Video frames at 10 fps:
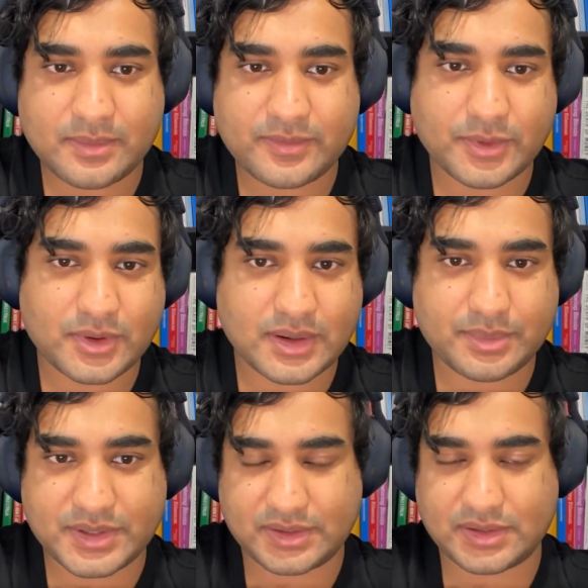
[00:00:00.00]
for a
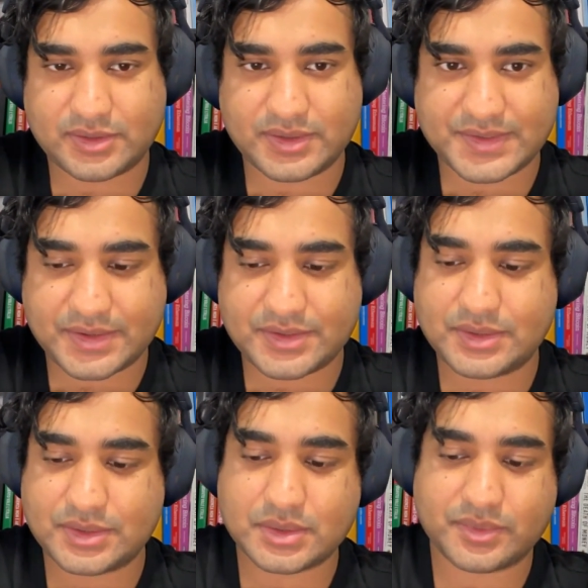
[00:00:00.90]
particular
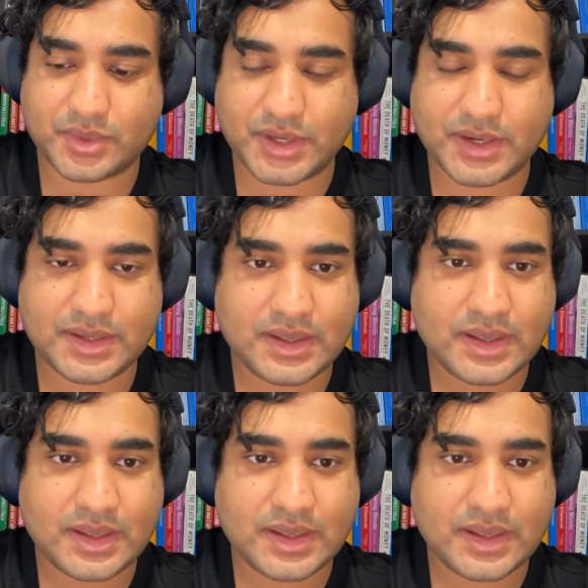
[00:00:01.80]
transaction to avoid